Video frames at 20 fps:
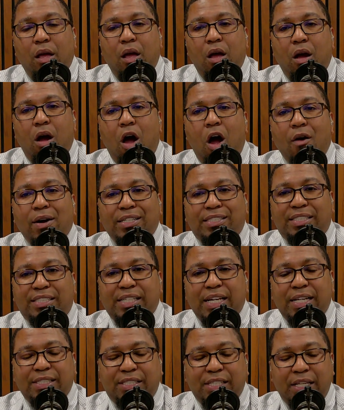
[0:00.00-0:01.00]
are a
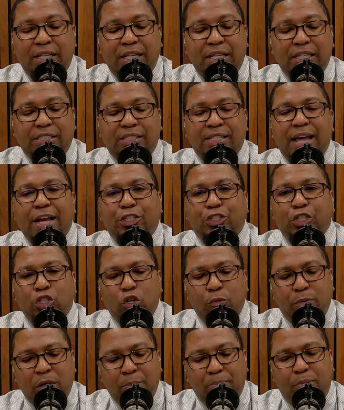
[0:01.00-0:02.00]
citizen in this nation, you've
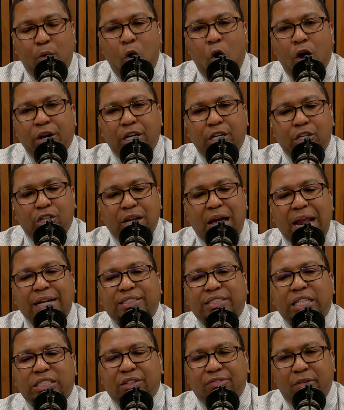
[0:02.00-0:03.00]
been born in the United
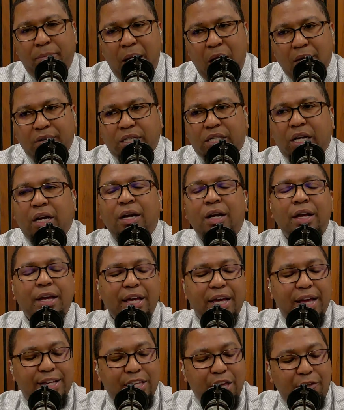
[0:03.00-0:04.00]
States of America,
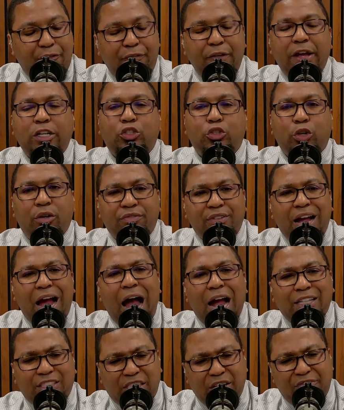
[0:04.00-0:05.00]
is a feature of
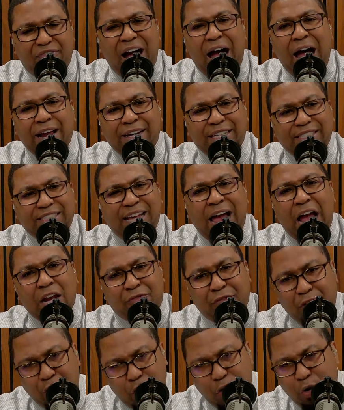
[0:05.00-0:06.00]
God's divine design for
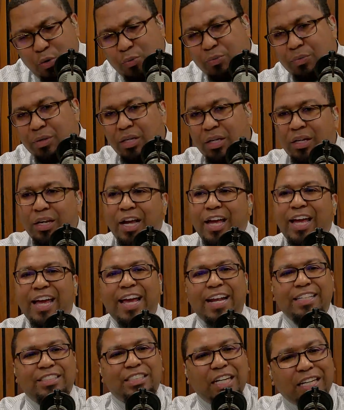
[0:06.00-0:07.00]
you. It
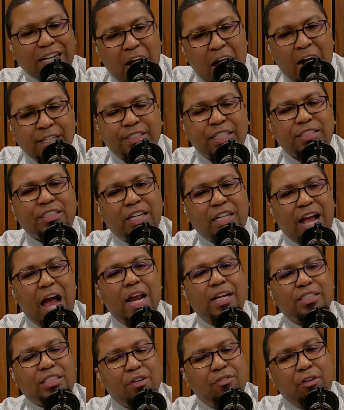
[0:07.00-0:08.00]
is the context that God
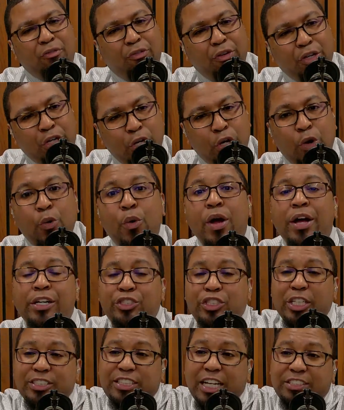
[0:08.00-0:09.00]
has given for you,
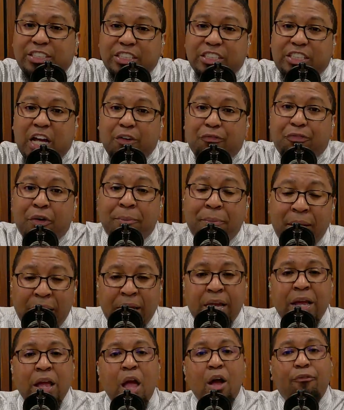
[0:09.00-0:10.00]
just as He's done for
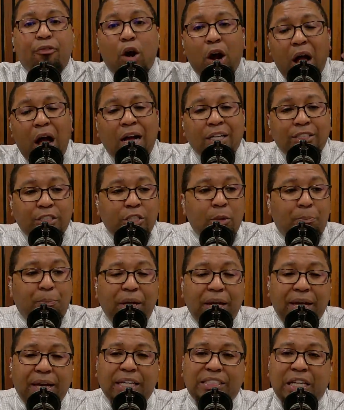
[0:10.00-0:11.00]
me, for us to
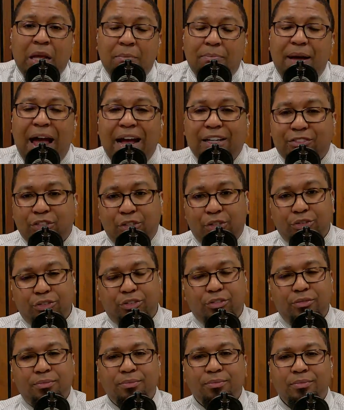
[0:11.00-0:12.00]
be His ambassadors.
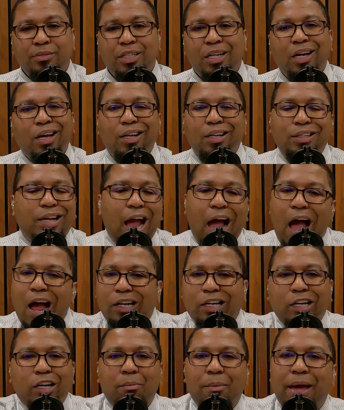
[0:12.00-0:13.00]
God
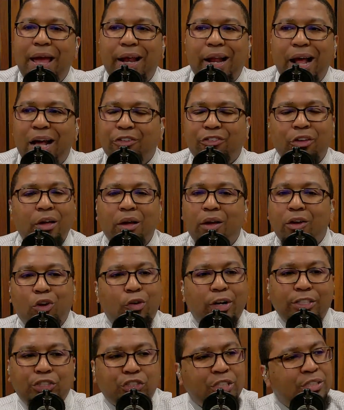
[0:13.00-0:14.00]
could have made us
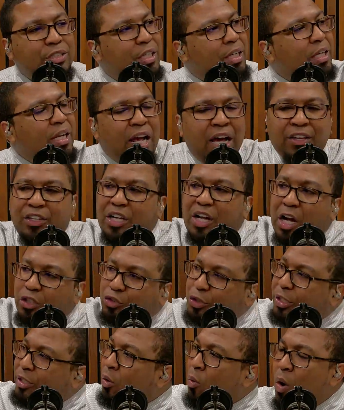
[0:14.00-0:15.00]
Christians in any other country
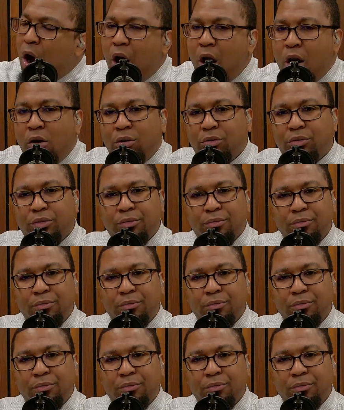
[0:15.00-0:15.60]
in the world.